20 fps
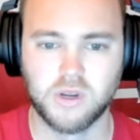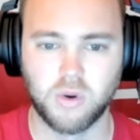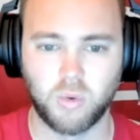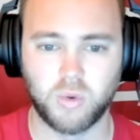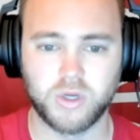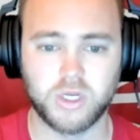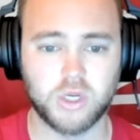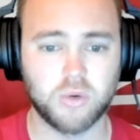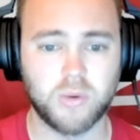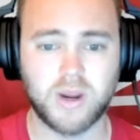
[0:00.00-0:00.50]

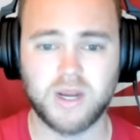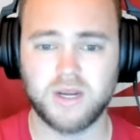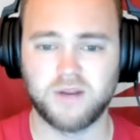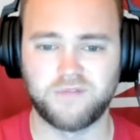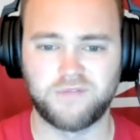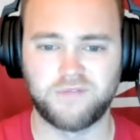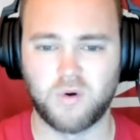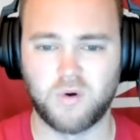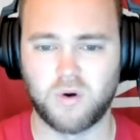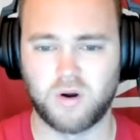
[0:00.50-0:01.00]
What are you waiting
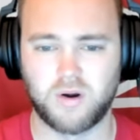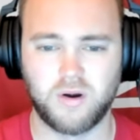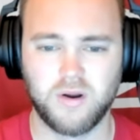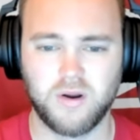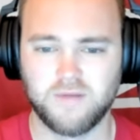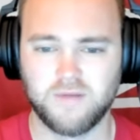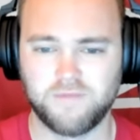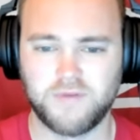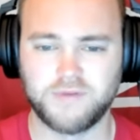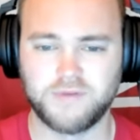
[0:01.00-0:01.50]
for?
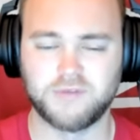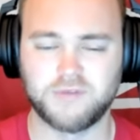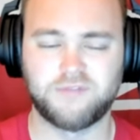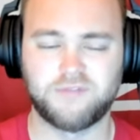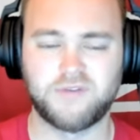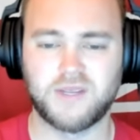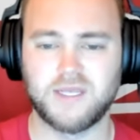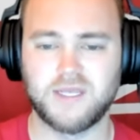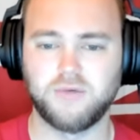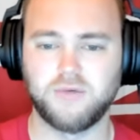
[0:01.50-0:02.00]
Visit
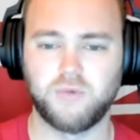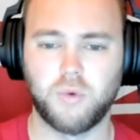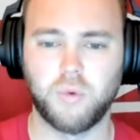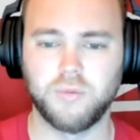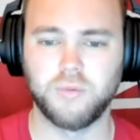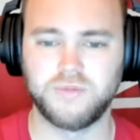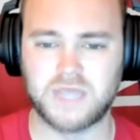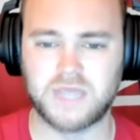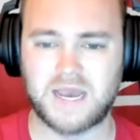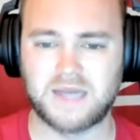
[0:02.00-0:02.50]

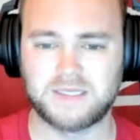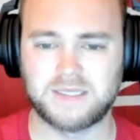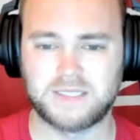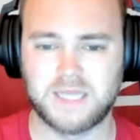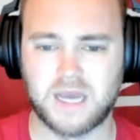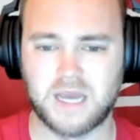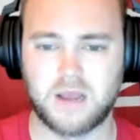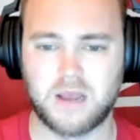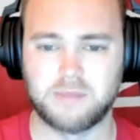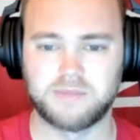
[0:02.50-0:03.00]

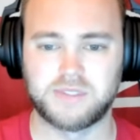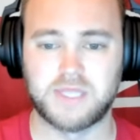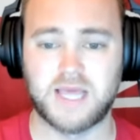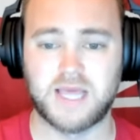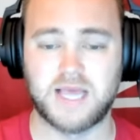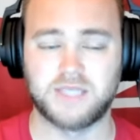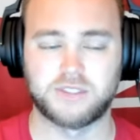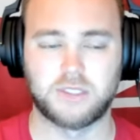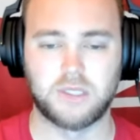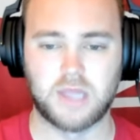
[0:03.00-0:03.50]

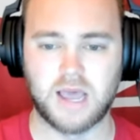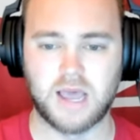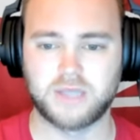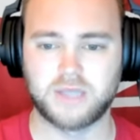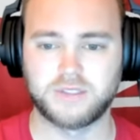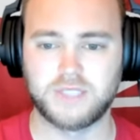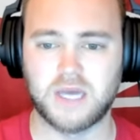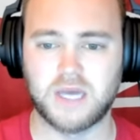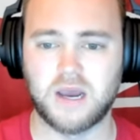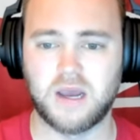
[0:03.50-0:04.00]

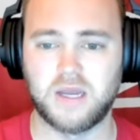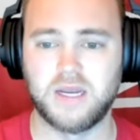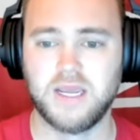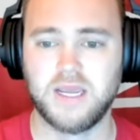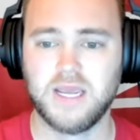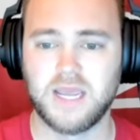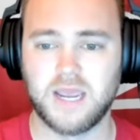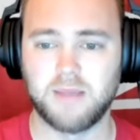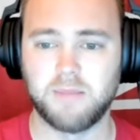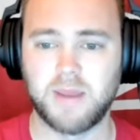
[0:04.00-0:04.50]
FanDuel.com/lockedon
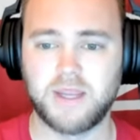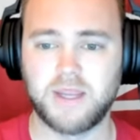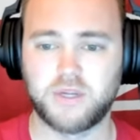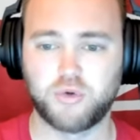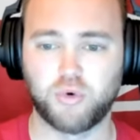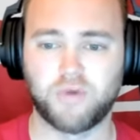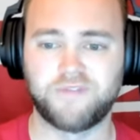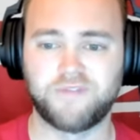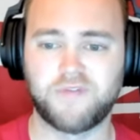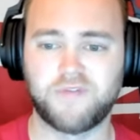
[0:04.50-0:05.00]
and make
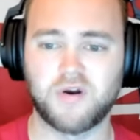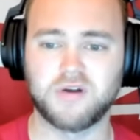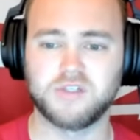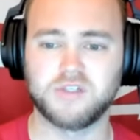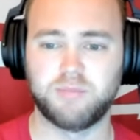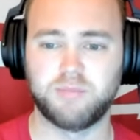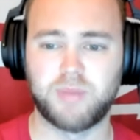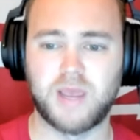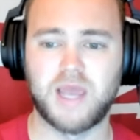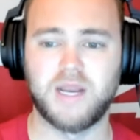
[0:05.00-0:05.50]
your
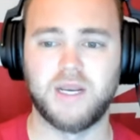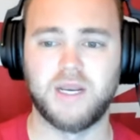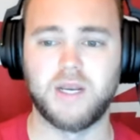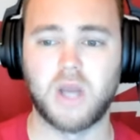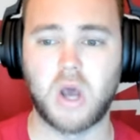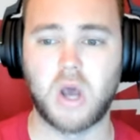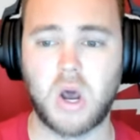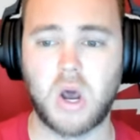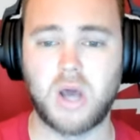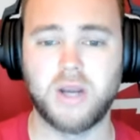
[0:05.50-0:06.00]
first bet an
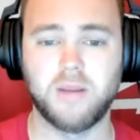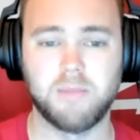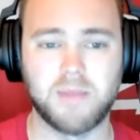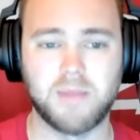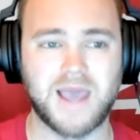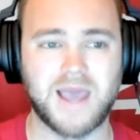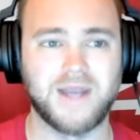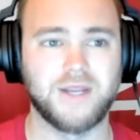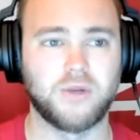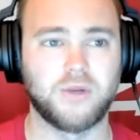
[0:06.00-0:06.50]

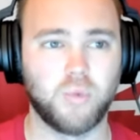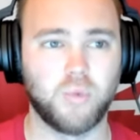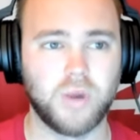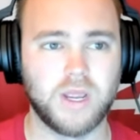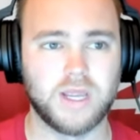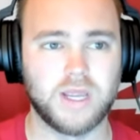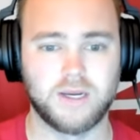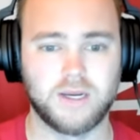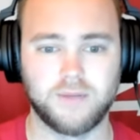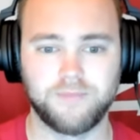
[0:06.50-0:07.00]
automatic
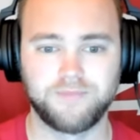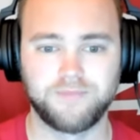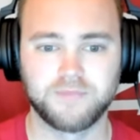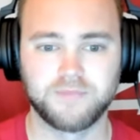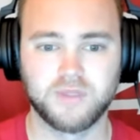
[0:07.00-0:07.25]
win.